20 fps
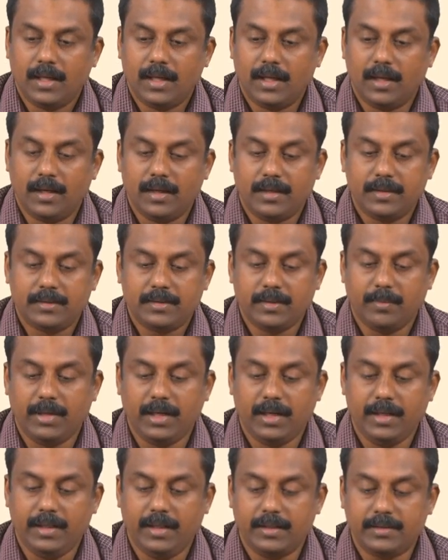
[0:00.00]
Uh,
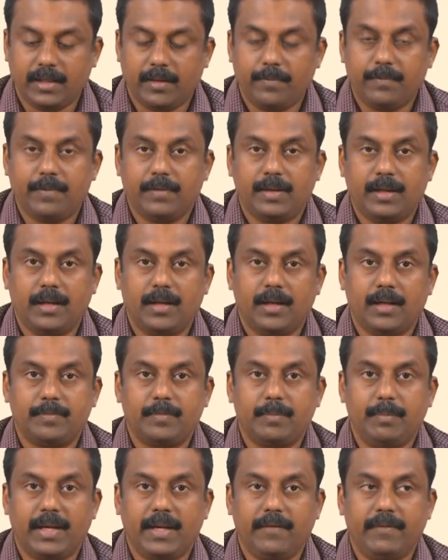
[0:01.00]
similarly, the same uh,
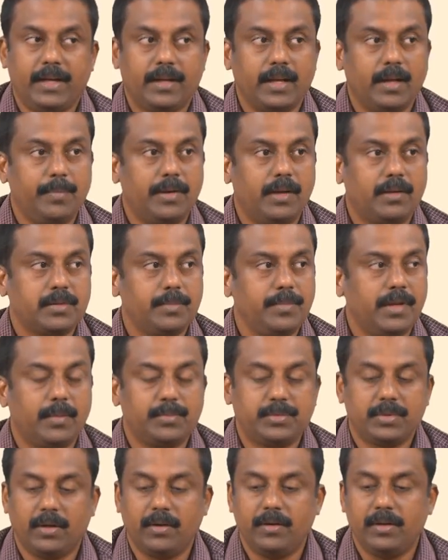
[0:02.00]
behavior can be also be
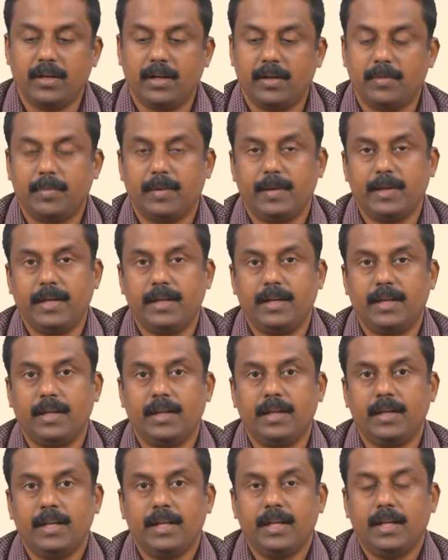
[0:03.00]
observed um, in uh,